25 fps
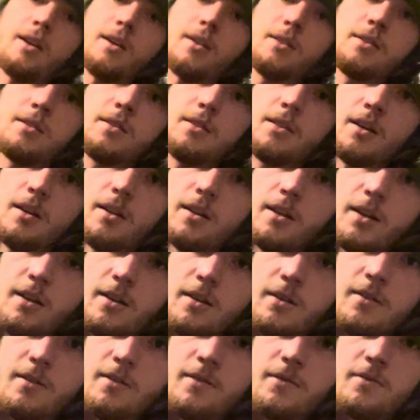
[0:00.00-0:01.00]
because it's on
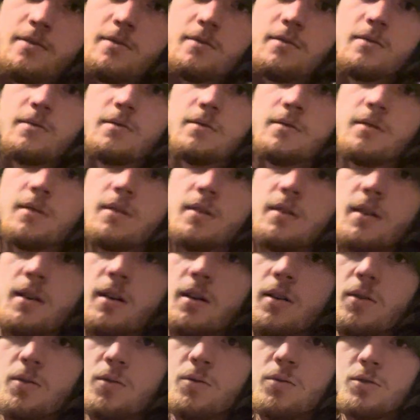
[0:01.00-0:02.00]
here.
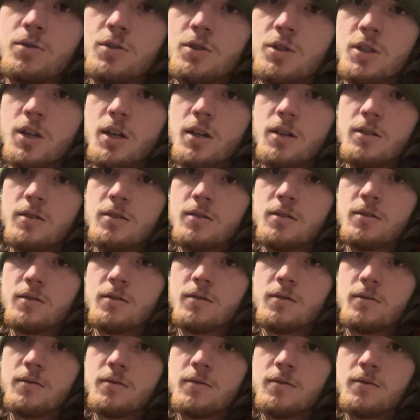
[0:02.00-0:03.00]
Oh shucks.
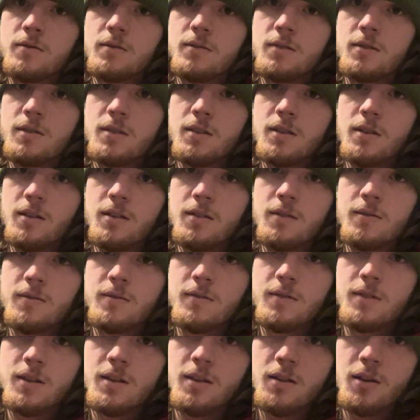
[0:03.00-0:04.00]

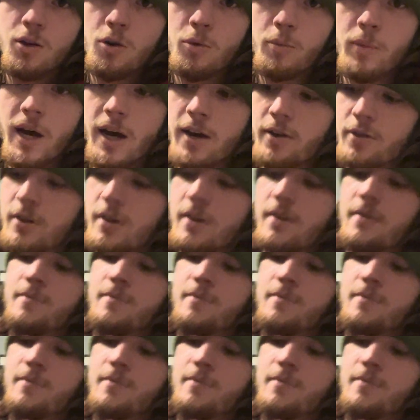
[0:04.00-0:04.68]
Low battery.